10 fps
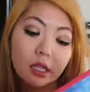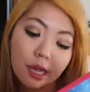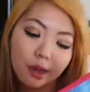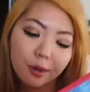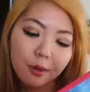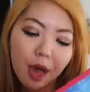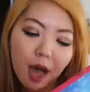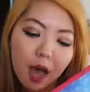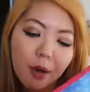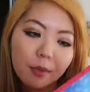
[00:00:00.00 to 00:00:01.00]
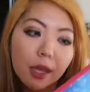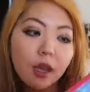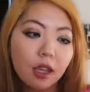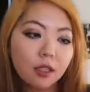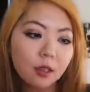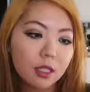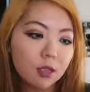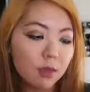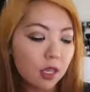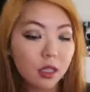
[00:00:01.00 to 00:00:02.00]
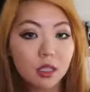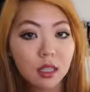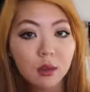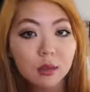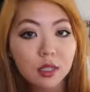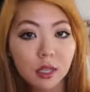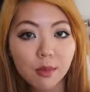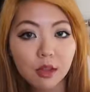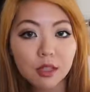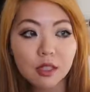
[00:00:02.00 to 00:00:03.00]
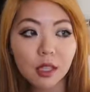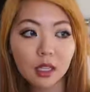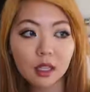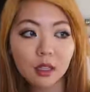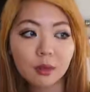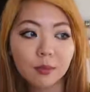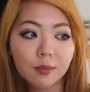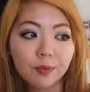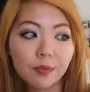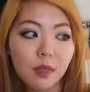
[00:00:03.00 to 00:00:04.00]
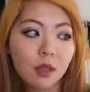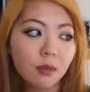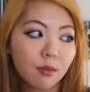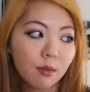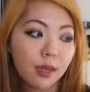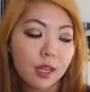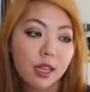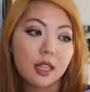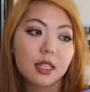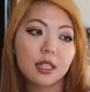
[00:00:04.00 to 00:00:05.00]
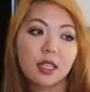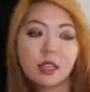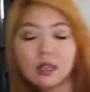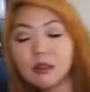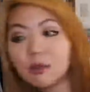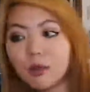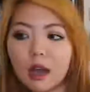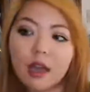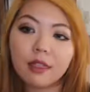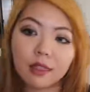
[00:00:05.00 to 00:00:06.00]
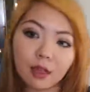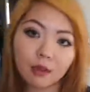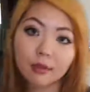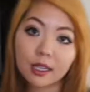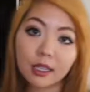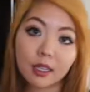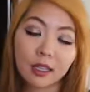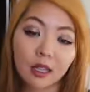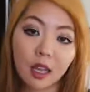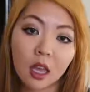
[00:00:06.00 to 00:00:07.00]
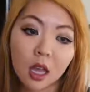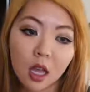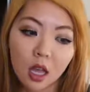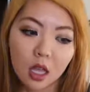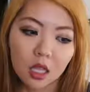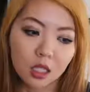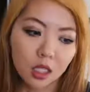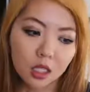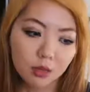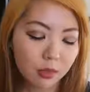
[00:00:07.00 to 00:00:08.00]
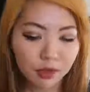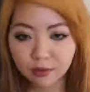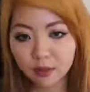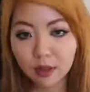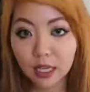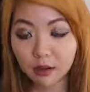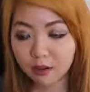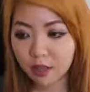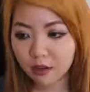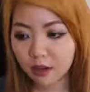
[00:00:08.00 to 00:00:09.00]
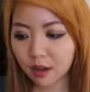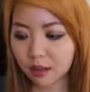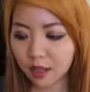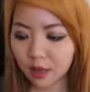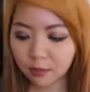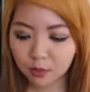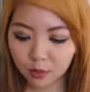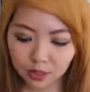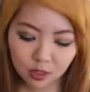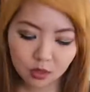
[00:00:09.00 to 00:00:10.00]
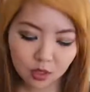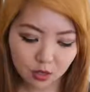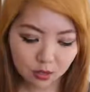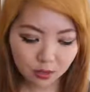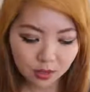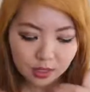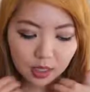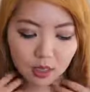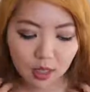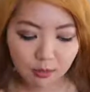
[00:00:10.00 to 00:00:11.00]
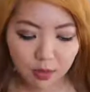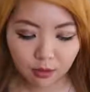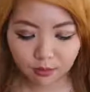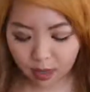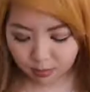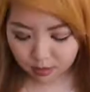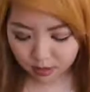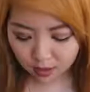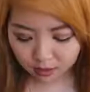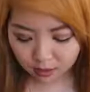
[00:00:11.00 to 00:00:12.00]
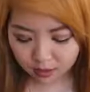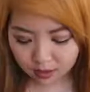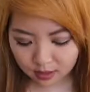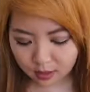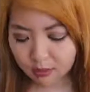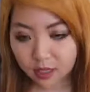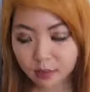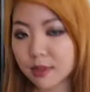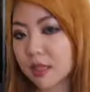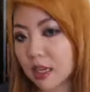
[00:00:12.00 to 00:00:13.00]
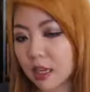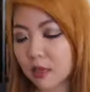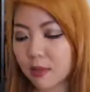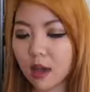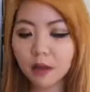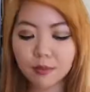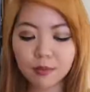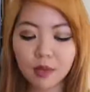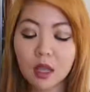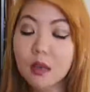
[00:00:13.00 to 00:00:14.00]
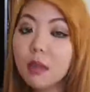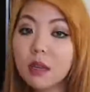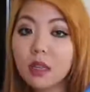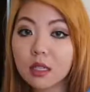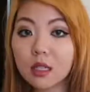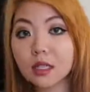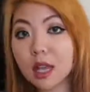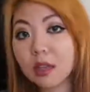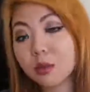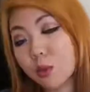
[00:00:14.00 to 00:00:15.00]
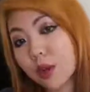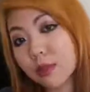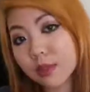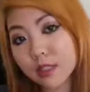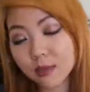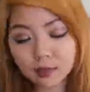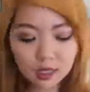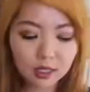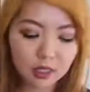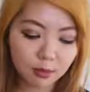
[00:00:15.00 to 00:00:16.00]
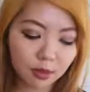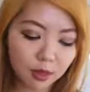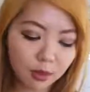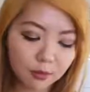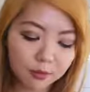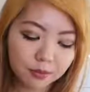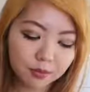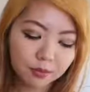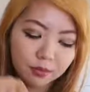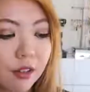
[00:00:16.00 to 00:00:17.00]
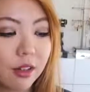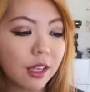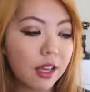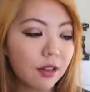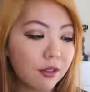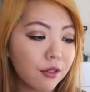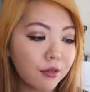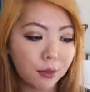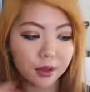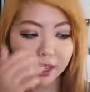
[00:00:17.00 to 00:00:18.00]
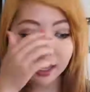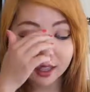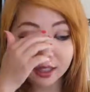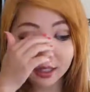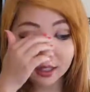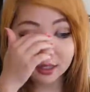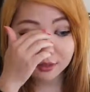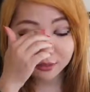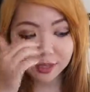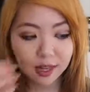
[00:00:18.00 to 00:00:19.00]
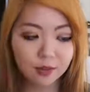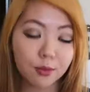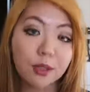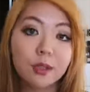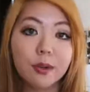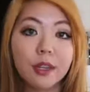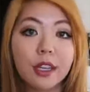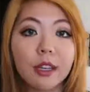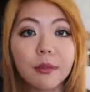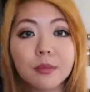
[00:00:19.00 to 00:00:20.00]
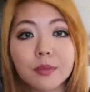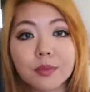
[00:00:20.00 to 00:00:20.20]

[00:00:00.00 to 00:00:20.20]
Now, um, yeah, so I did make this. I was thinking about selling them, but wow, I think that would be that's like something for later later on that I'm going to do so like my own MacBook covers it's something I've been thinking about maybe not this exact one but something similar Currently have 48 gigs free out of 120.